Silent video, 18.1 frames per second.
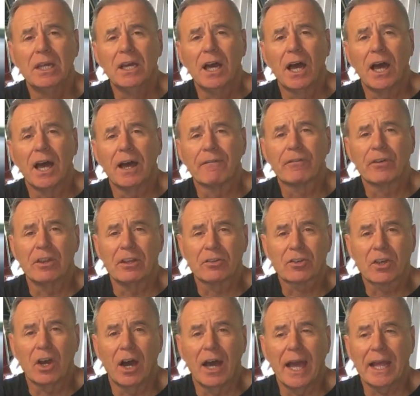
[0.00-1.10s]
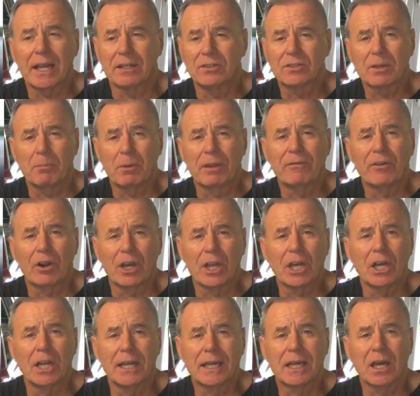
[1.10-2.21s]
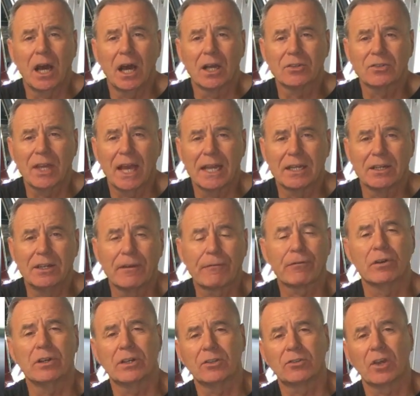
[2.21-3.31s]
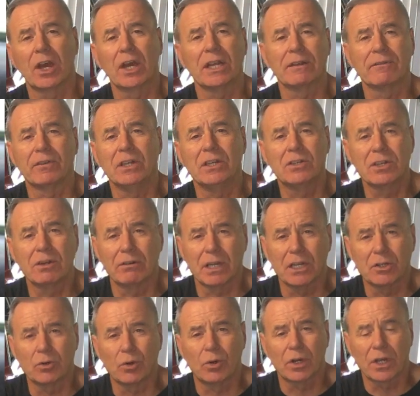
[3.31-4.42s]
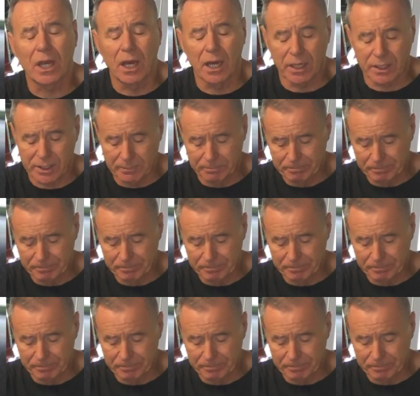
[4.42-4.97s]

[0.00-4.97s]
for this car had in some of the very early cars, had a different design of interior door card.